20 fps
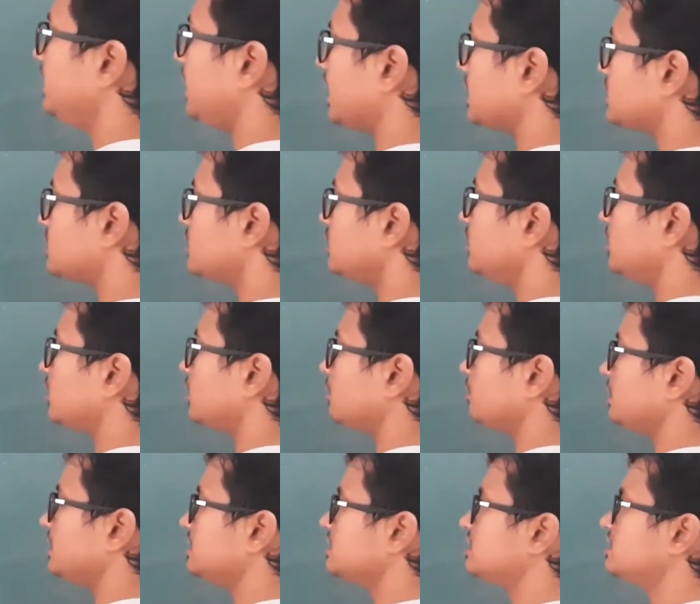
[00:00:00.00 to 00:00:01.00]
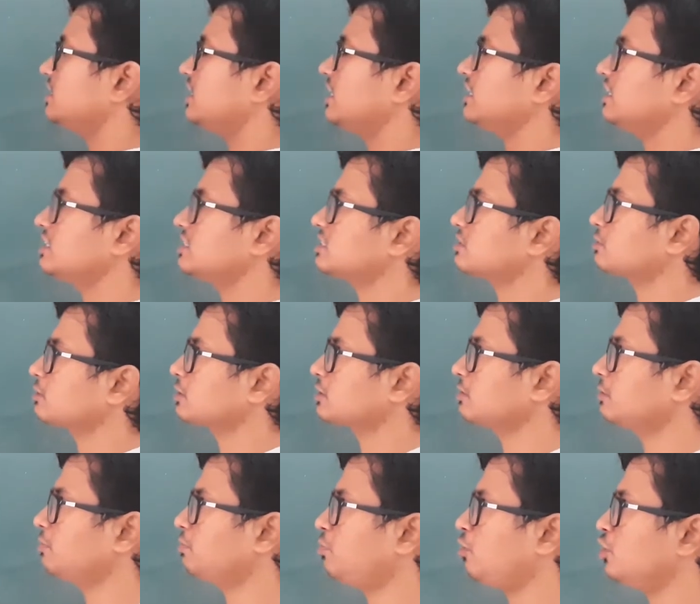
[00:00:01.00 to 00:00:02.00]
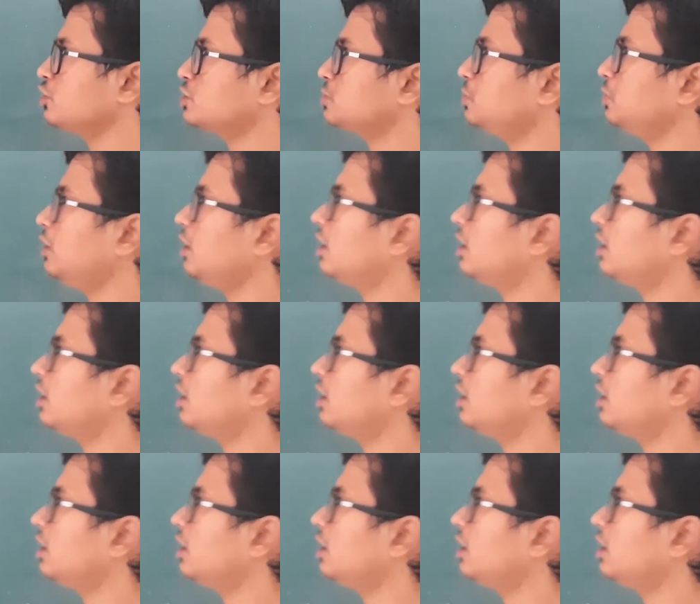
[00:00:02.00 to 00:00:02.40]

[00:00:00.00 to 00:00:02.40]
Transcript: X determines Z is possible